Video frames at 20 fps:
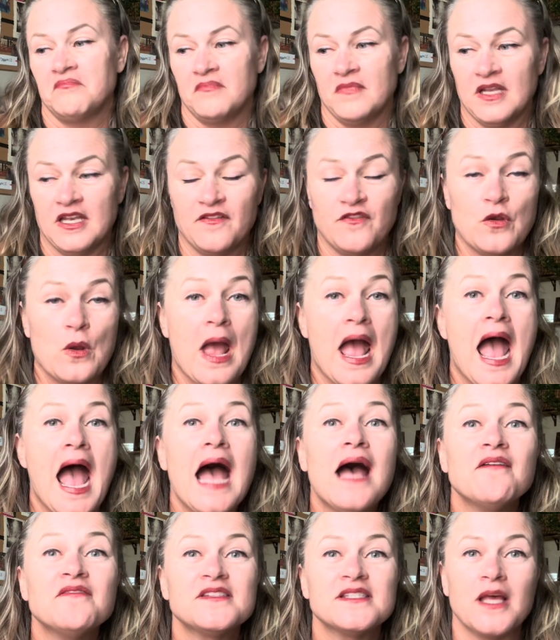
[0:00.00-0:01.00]
And if you
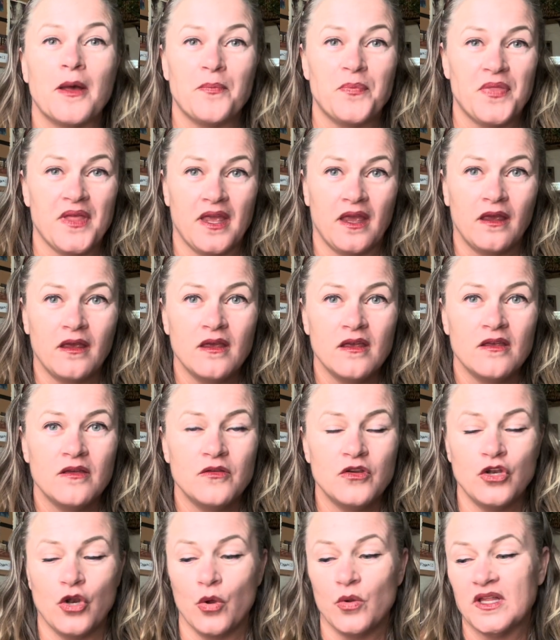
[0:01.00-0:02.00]
have something,
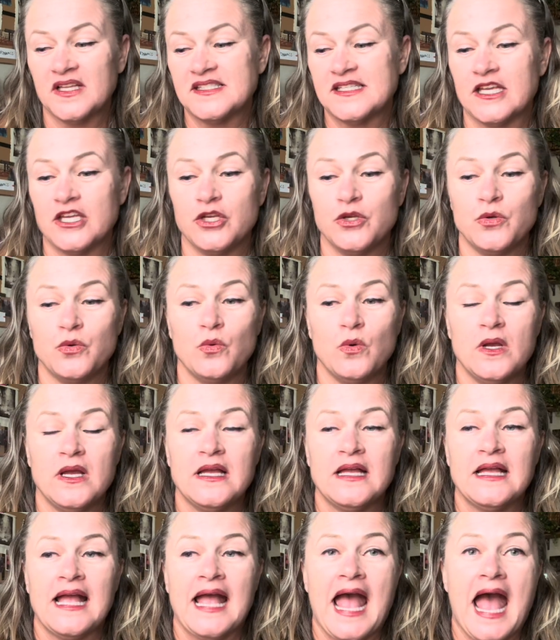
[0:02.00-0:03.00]
let's say you
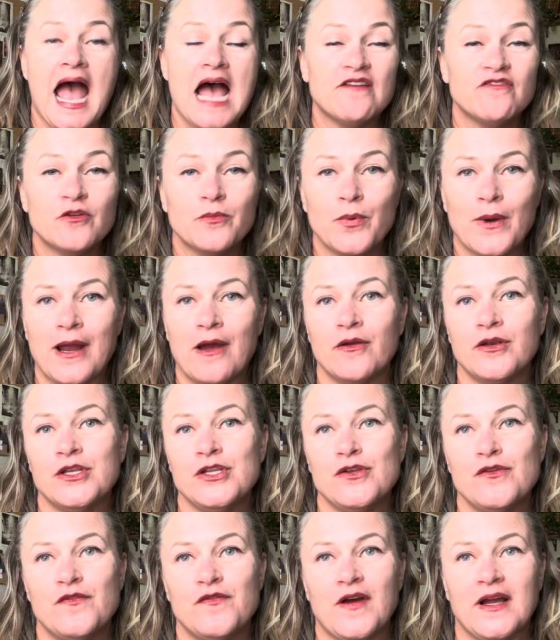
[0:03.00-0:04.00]
have a brownie,
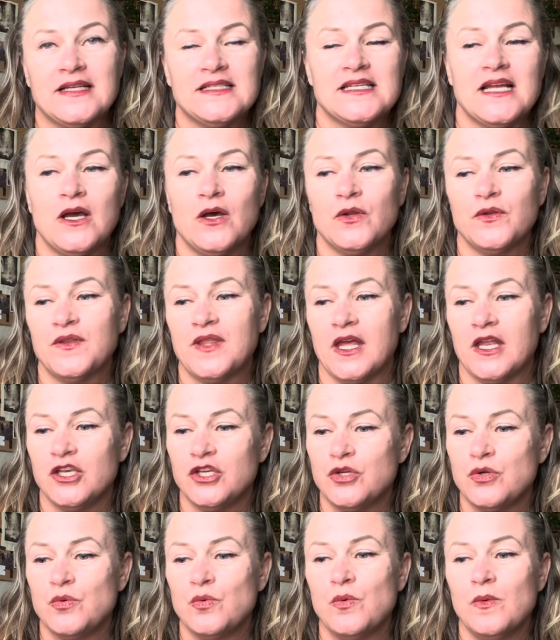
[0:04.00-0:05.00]
you find out that
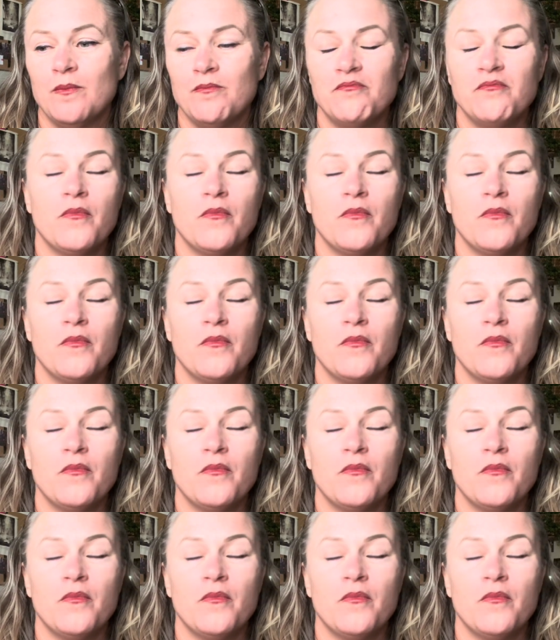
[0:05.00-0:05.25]
you